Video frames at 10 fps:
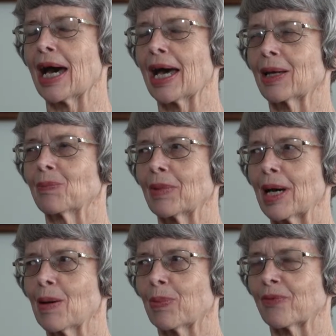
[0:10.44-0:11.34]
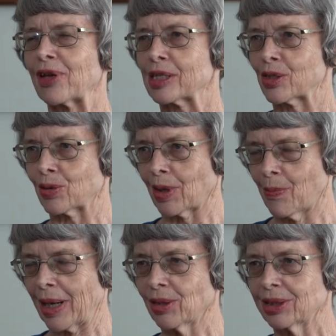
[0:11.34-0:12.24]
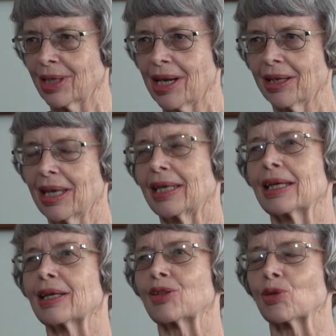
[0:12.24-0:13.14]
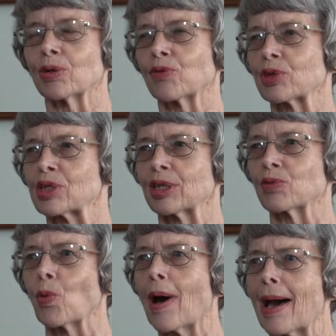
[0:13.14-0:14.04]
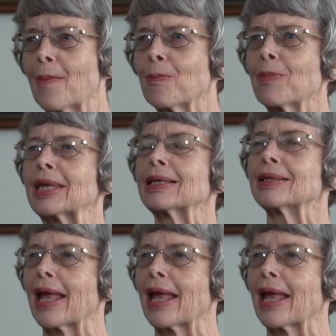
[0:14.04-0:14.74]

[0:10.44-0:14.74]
I'm a professor emerita at the University of Guam in